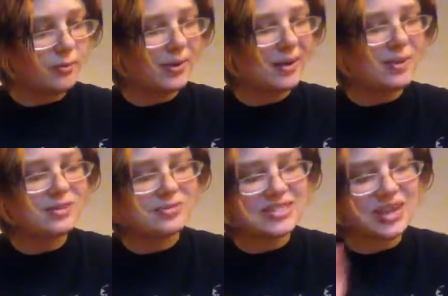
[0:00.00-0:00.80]
But I made
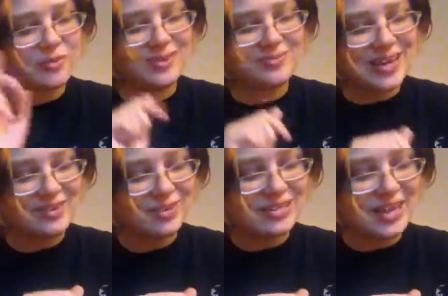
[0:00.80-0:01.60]
the mistake one,
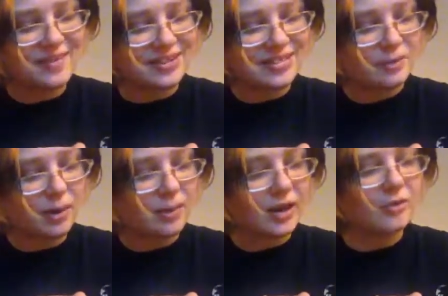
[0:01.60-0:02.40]
one day of asking
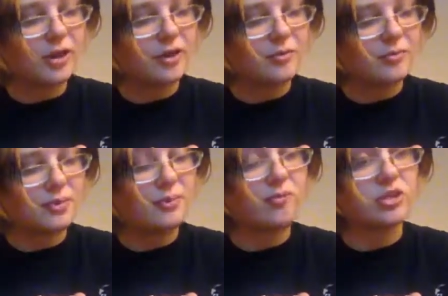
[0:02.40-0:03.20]
Mama how long it would
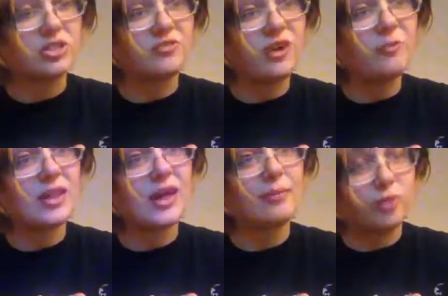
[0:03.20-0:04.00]
be before she found
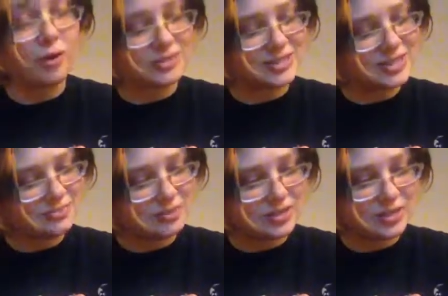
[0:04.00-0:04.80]
me that promised
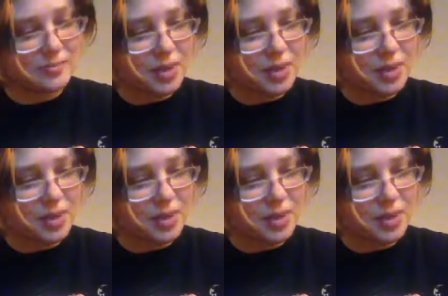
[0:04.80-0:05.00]
husband,